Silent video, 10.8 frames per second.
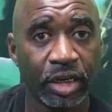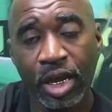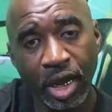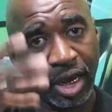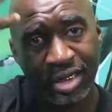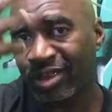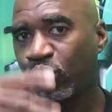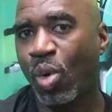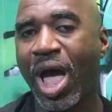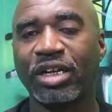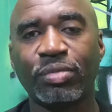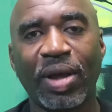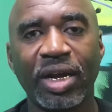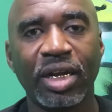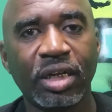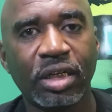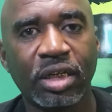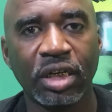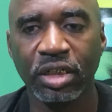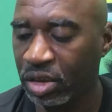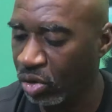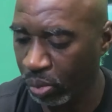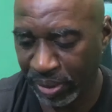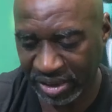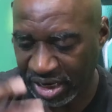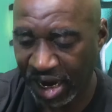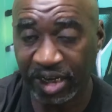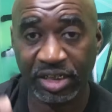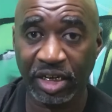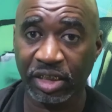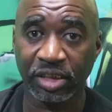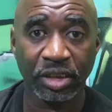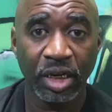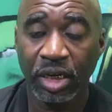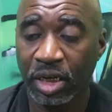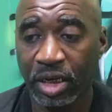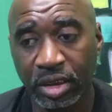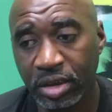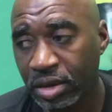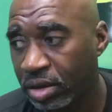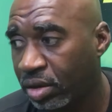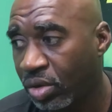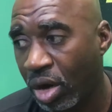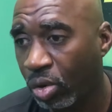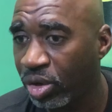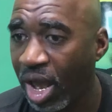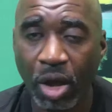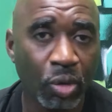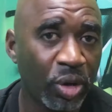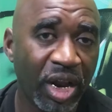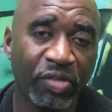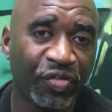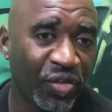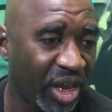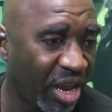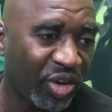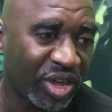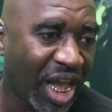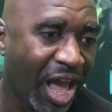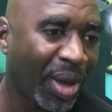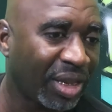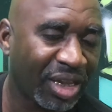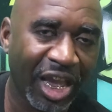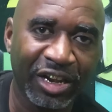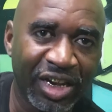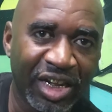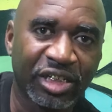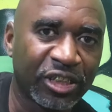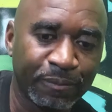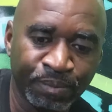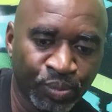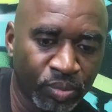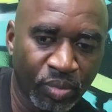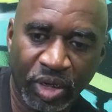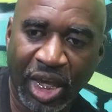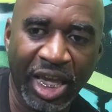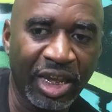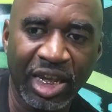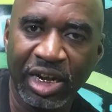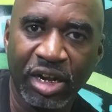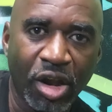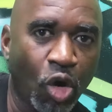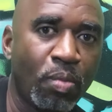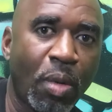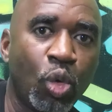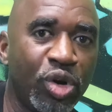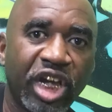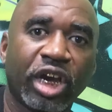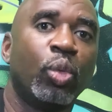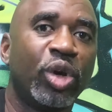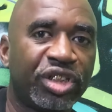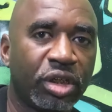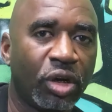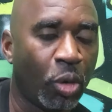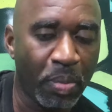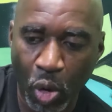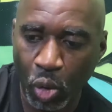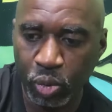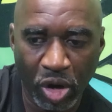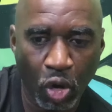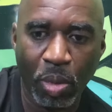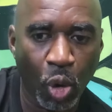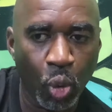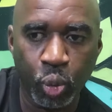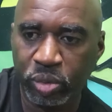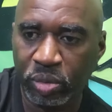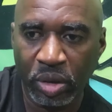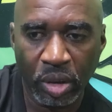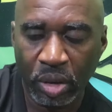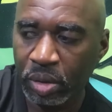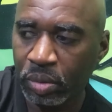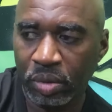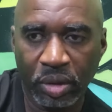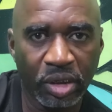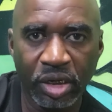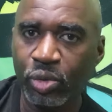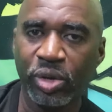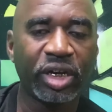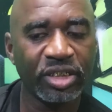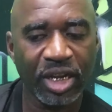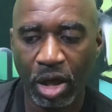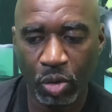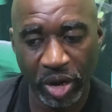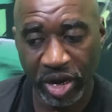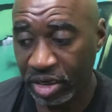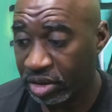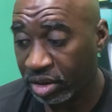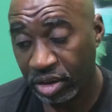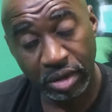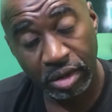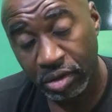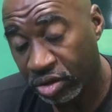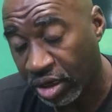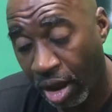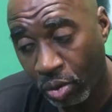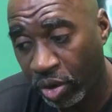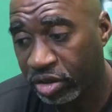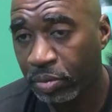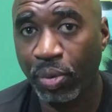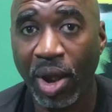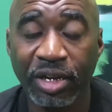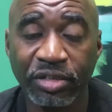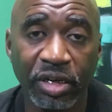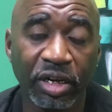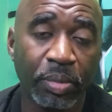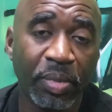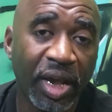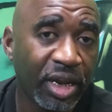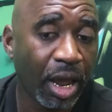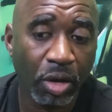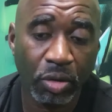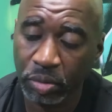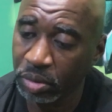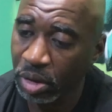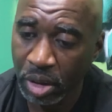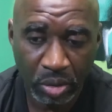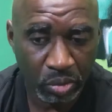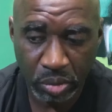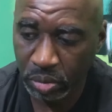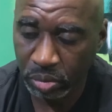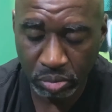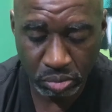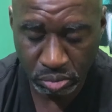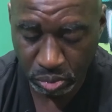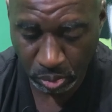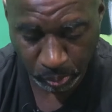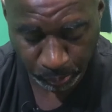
nigga, and just watch, my nigga. Cause you bitch ass niggas is you know y'all never fair. Every time I think niggas can't get no more niggerish or more no more you niggas always you always surprise a nigga, man. Y'all Okay, so but